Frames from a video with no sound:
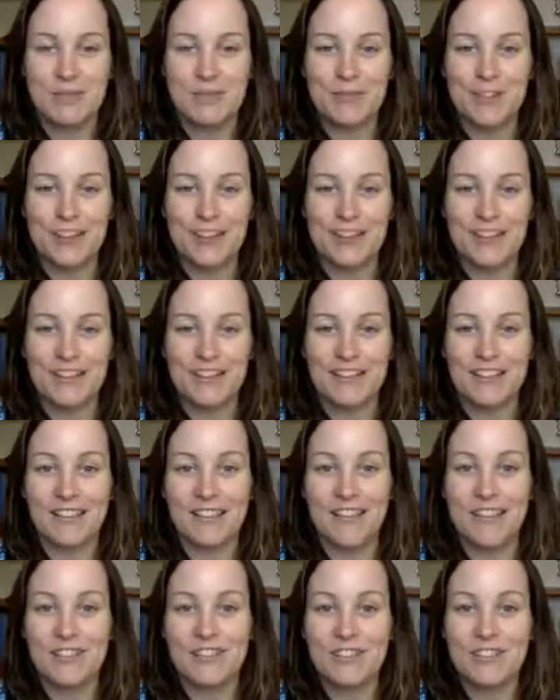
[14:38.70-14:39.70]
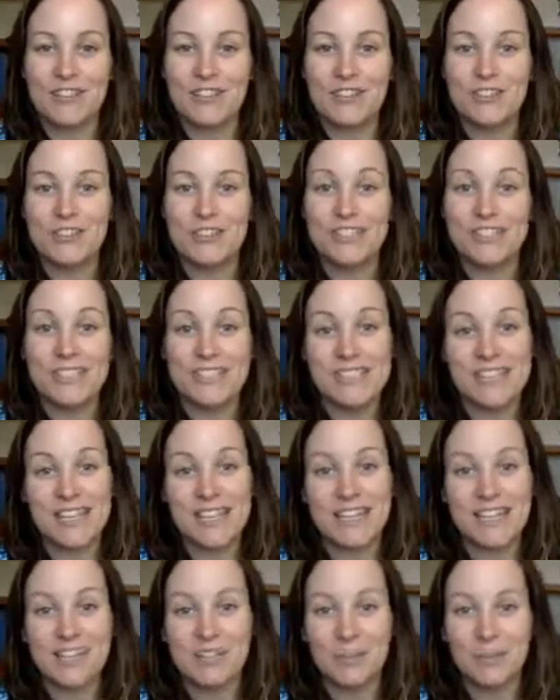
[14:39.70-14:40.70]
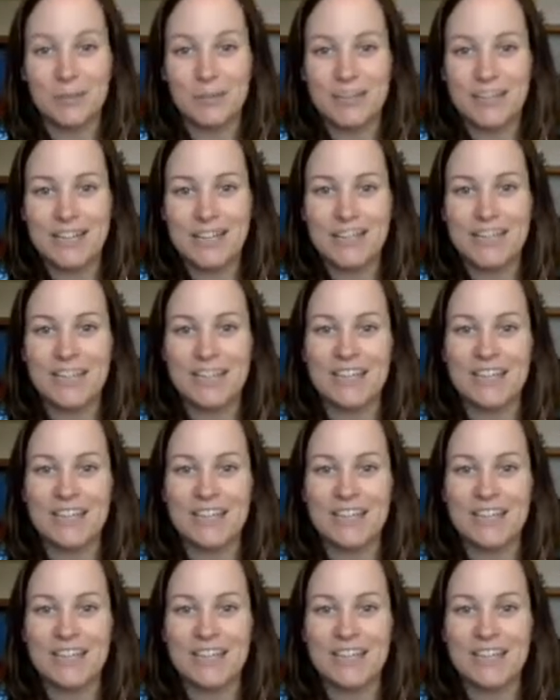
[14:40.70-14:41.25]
the live show, take a little break